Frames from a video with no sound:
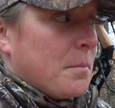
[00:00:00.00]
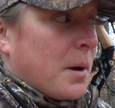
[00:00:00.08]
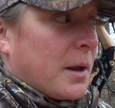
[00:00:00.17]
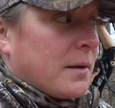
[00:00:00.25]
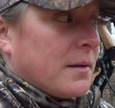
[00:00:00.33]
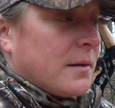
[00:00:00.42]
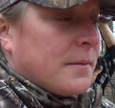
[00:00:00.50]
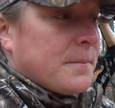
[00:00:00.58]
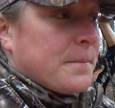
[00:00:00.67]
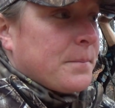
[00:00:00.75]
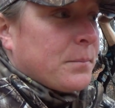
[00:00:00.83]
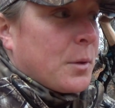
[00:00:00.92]
But
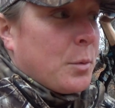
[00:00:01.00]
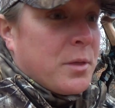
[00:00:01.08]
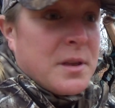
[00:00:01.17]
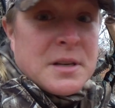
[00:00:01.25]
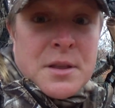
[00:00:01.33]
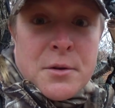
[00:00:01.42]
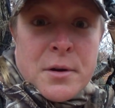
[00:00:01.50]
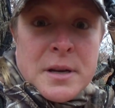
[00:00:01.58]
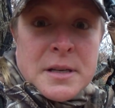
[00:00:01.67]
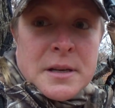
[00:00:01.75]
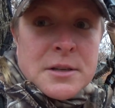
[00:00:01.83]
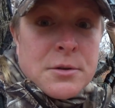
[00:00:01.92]
with this
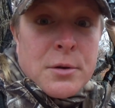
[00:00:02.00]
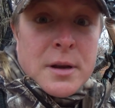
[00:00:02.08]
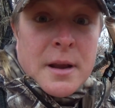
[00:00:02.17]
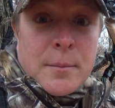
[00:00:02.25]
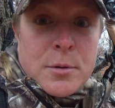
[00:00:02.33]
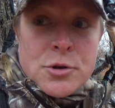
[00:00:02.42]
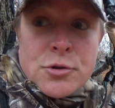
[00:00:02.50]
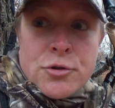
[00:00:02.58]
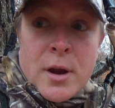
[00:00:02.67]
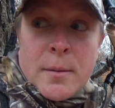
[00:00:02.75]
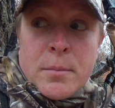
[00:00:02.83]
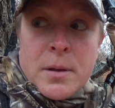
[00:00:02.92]
36 degree temperature
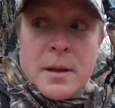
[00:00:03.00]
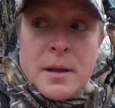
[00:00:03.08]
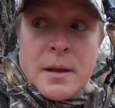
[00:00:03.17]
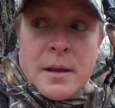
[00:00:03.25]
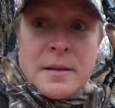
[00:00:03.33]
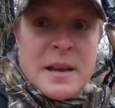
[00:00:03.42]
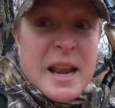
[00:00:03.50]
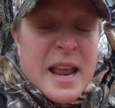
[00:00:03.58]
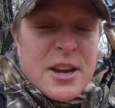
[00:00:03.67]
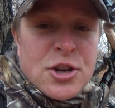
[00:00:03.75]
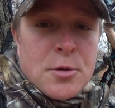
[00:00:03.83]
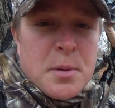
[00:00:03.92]
drop,
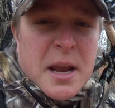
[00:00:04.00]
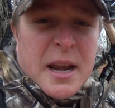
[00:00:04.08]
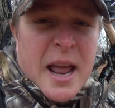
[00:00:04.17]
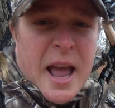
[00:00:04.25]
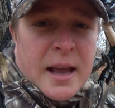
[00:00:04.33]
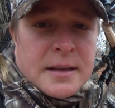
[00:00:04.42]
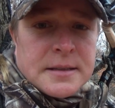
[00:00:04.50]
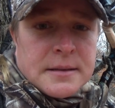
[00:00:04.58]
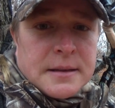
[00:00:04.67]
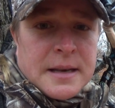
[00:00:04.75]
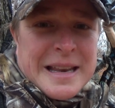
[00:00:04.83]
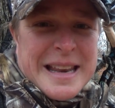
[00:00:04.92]
today should be an
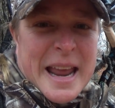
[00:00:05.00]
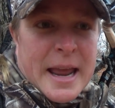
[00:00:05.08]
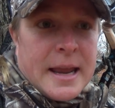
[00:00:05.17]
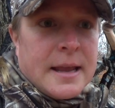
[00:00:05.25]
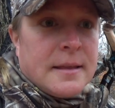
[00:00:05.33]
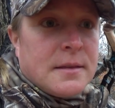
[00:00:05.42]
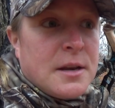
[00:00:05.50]
excellent day.